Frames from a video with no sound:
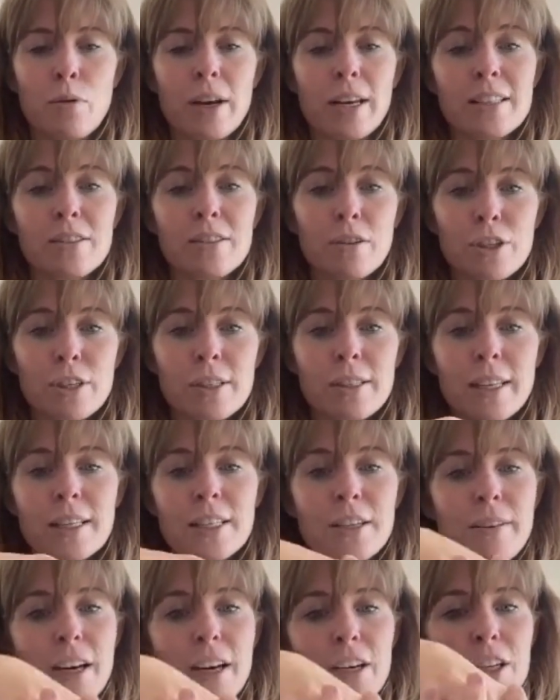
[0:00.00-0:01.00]
And it's not just this
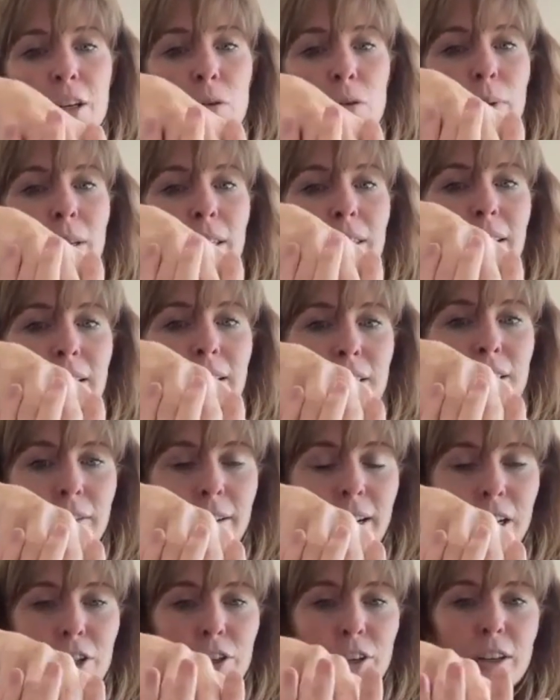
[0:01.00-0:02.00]
direction, it would be this
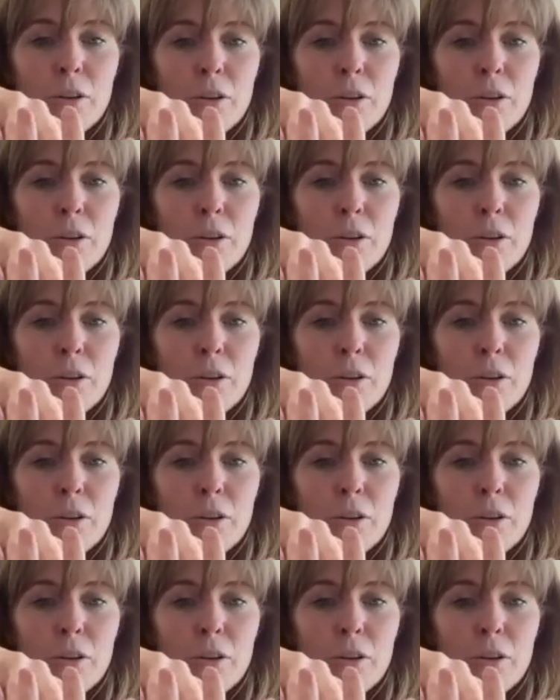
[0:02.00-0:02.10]
direction.